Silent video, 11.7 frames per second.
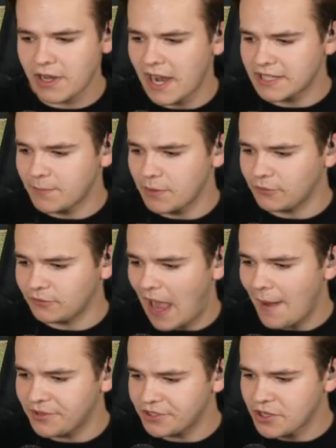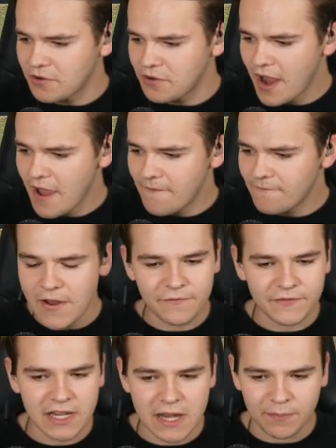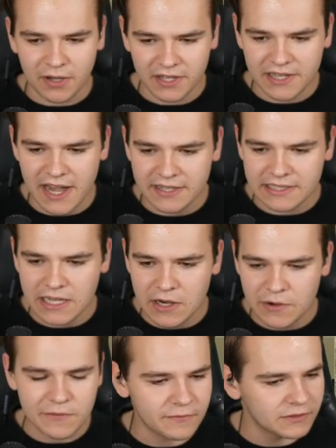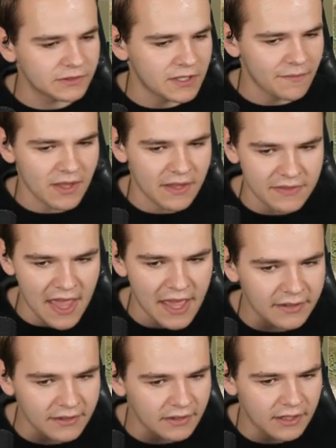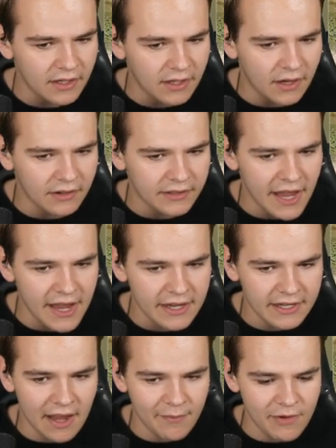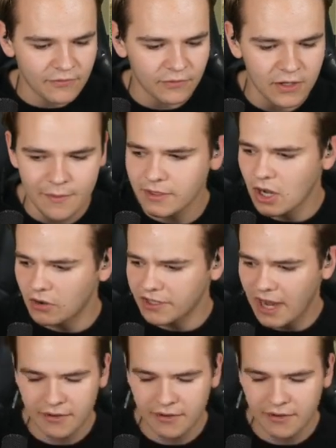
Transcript: realized put the flaps to 50%. So something like that. Okay. Can we can we go